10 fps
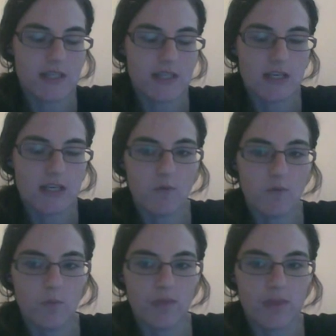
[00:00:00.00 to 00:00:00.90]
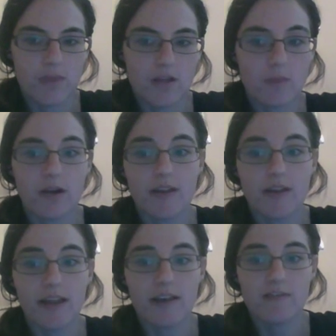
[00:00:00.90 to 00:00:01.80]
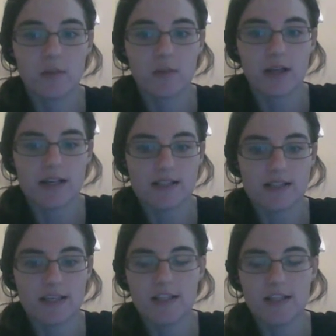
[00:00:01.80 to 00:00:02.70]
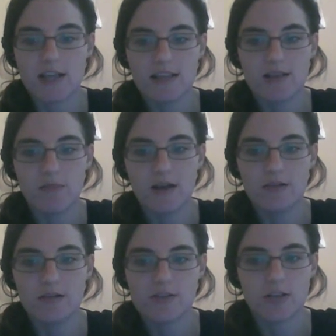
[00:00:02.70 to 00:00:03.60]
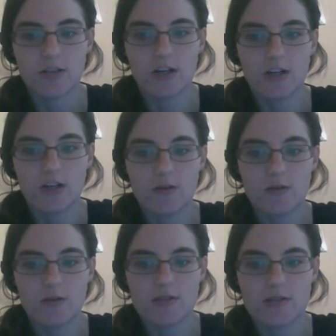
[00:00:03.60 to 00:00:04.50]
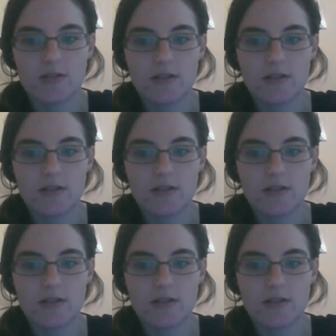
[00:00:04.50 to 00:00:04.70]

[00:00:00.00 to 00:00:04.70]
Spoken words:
the number on the left because they didn't shade the middle, so you're going to use